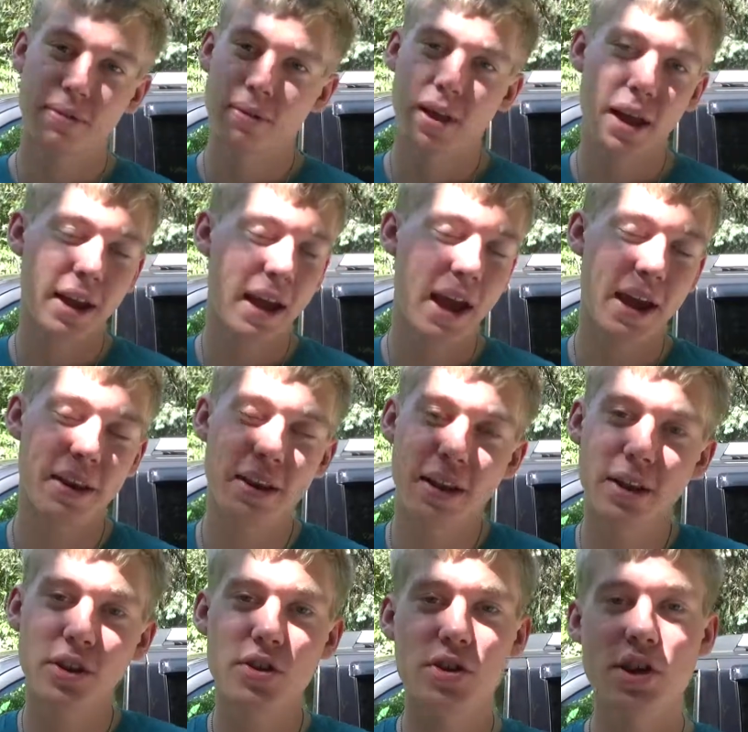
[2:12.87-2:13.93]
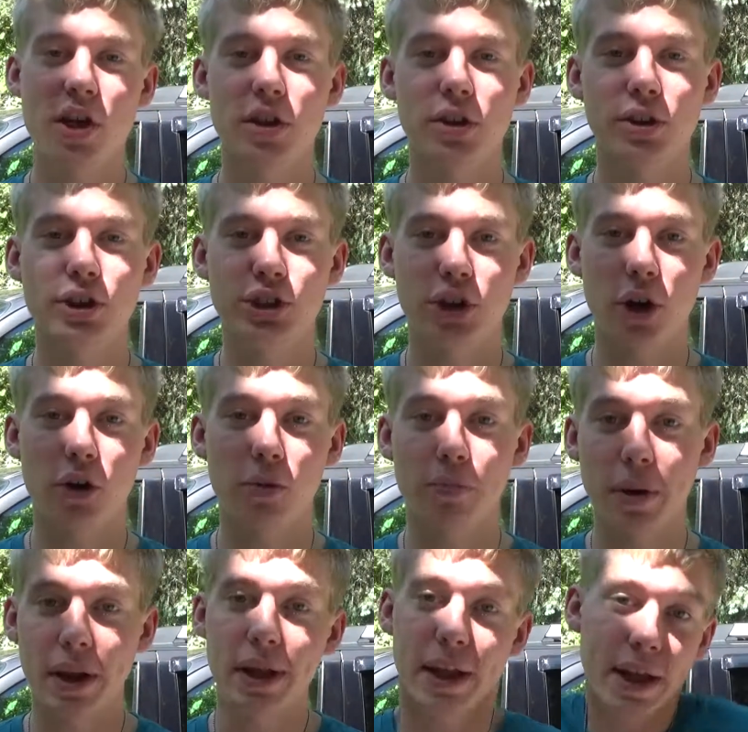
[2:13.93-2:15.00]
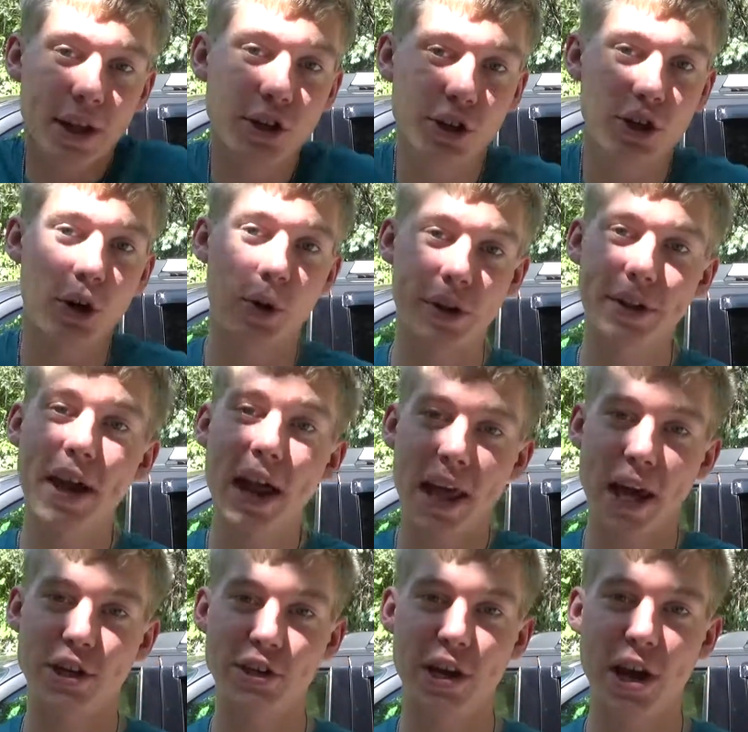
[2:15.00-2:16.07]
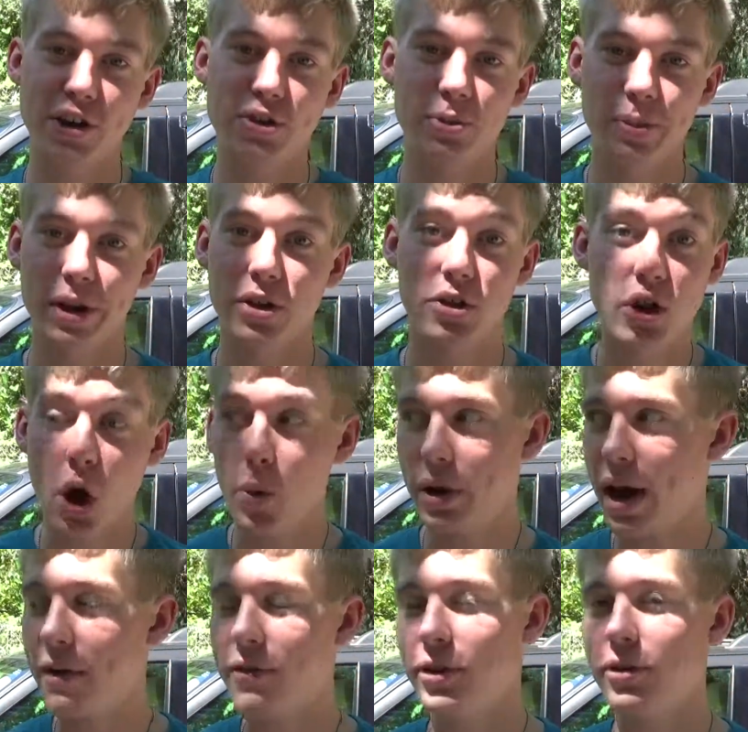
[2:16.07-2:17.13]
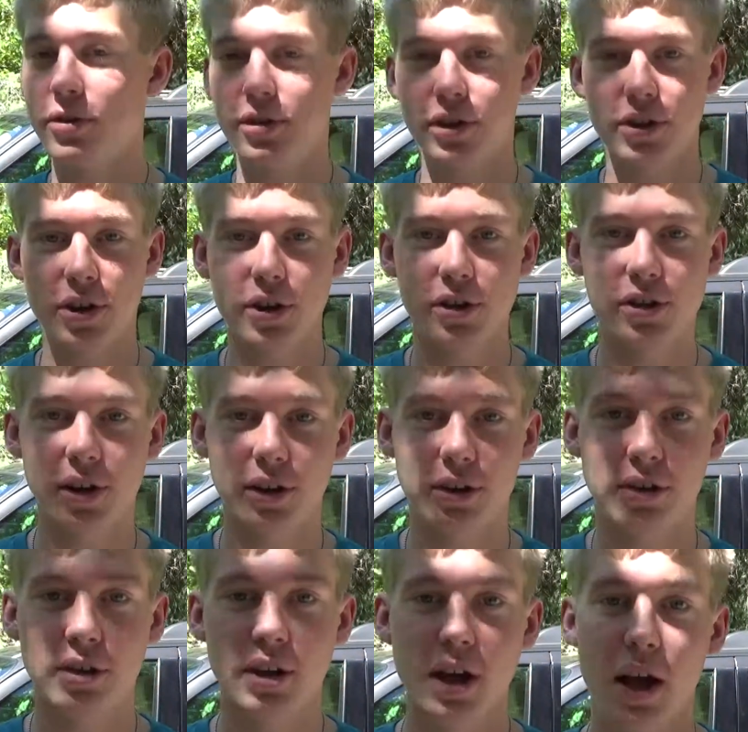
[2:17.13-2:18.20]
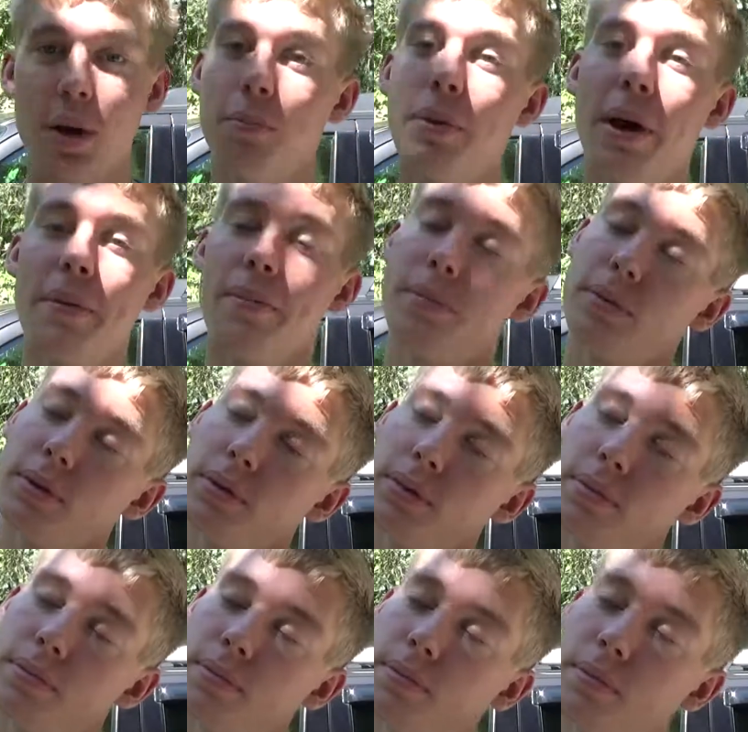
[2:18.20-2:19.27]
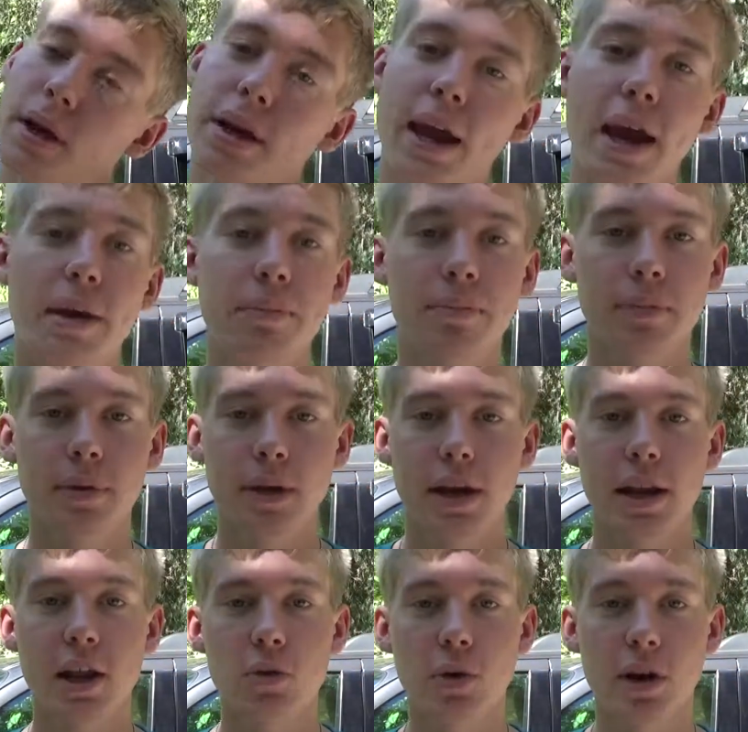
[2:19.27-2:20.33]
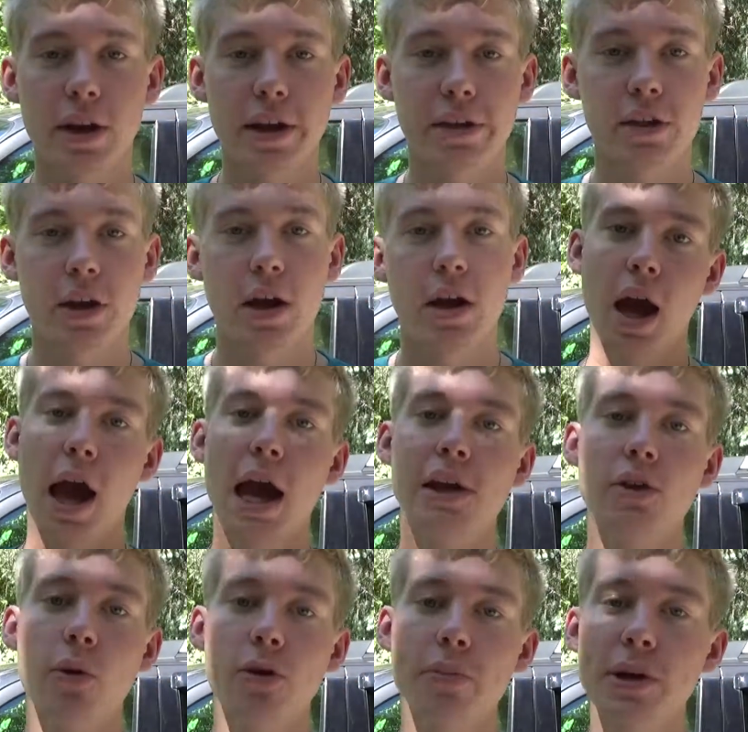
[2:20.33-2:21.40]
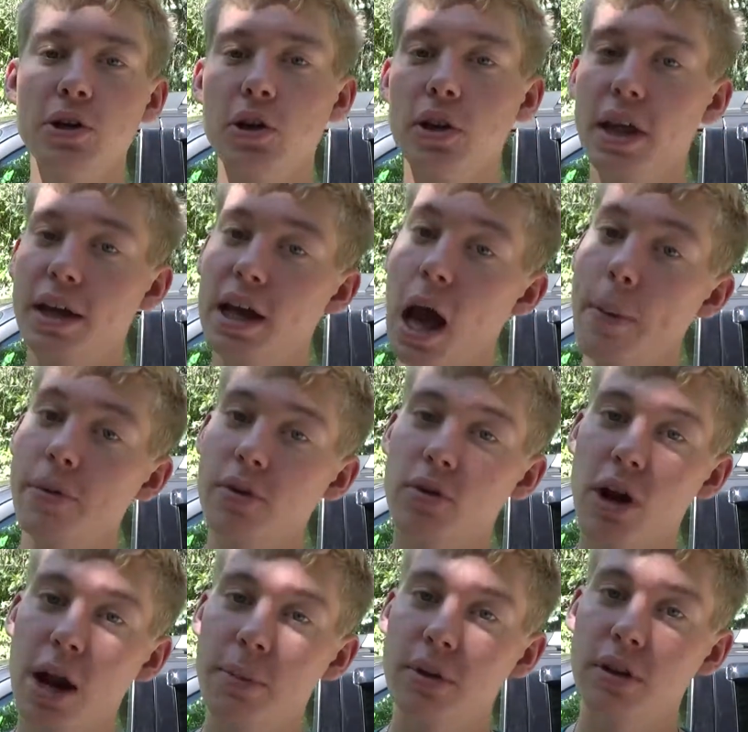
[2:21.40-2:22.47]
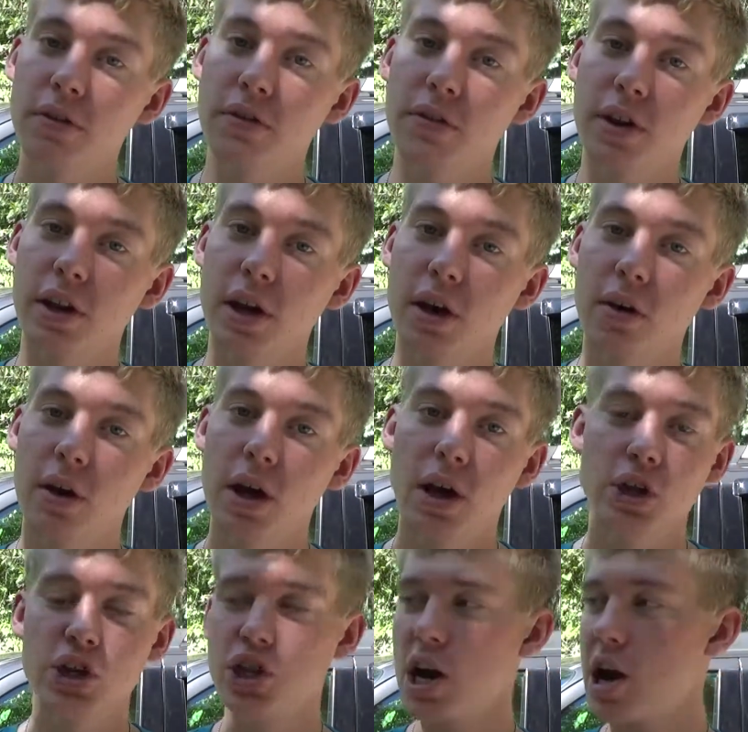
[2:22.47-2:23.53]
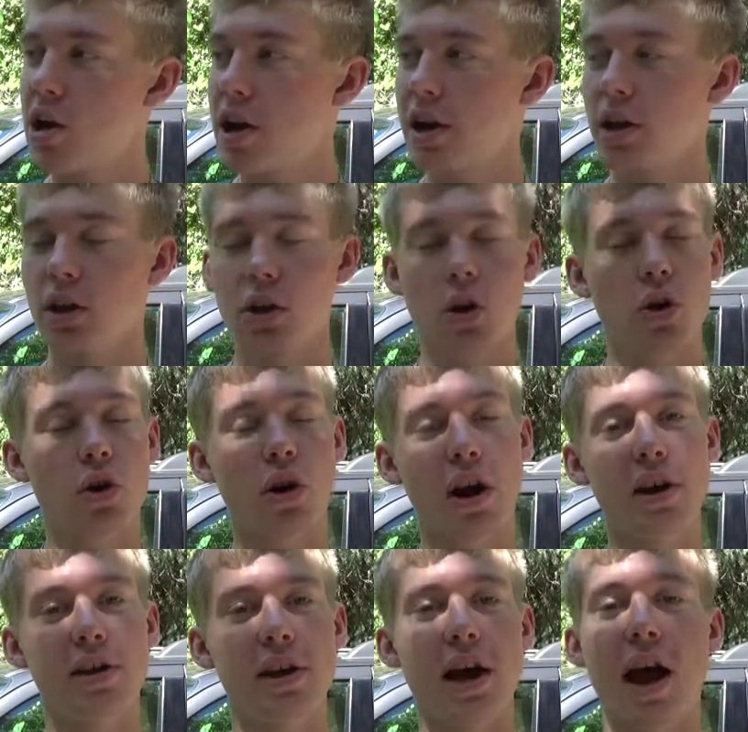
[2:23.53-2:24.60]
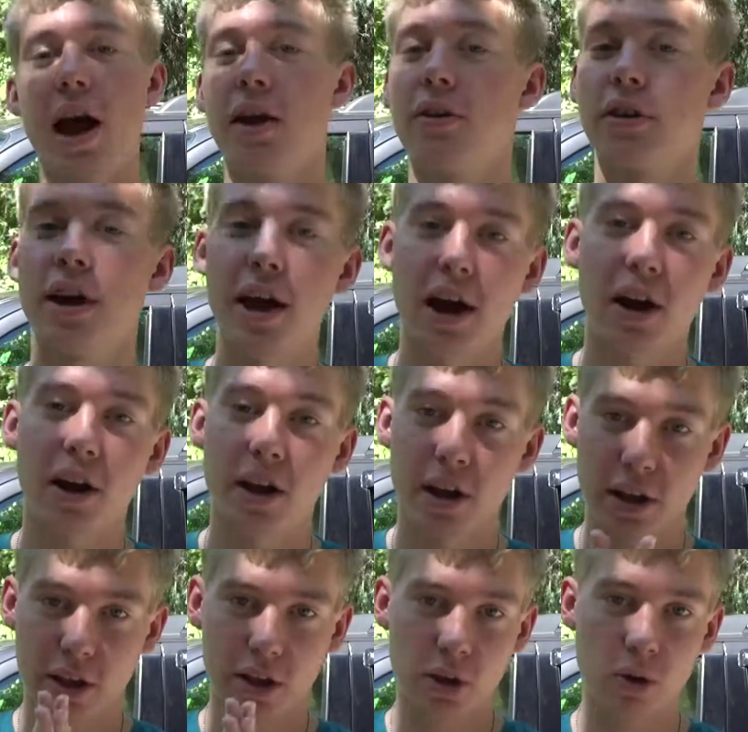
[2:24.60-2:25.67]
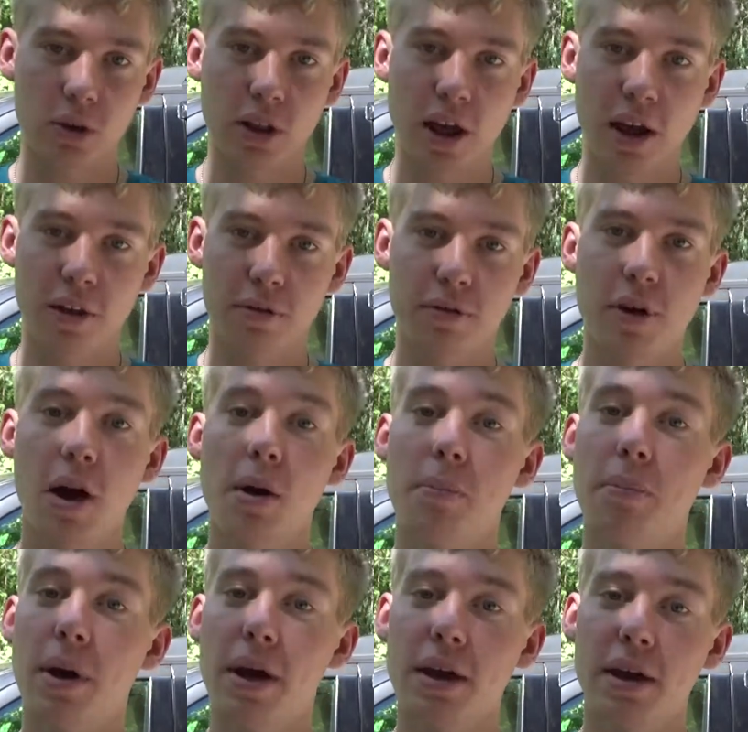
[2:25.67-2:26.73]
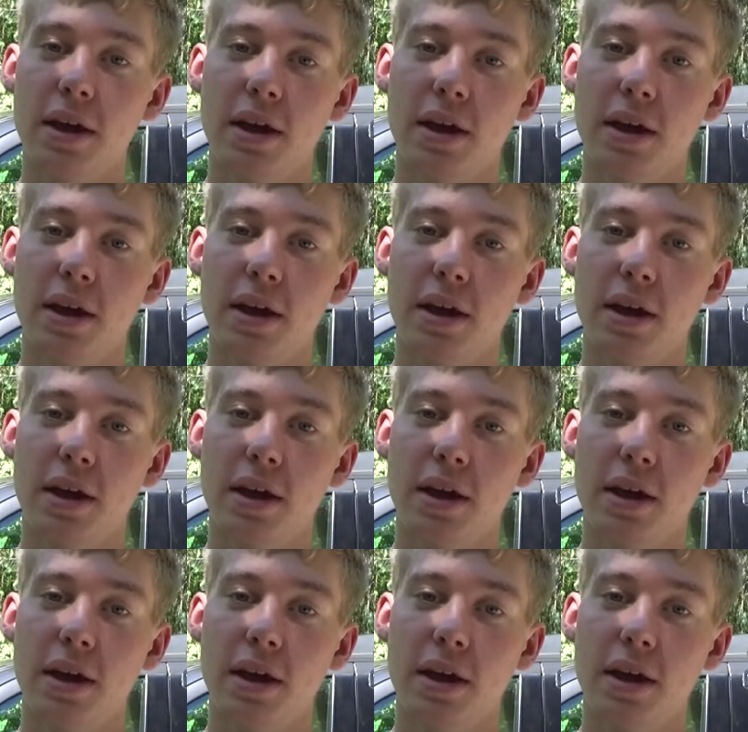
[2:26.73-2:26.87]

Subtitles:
again, this is another little joke, but it is true, it's kind of educational because no one ever uses a turn signal. But, again, it is what it is. As always, make sure you like, comment, subscribe on this video, share it, go crazy, I don't care, your life, but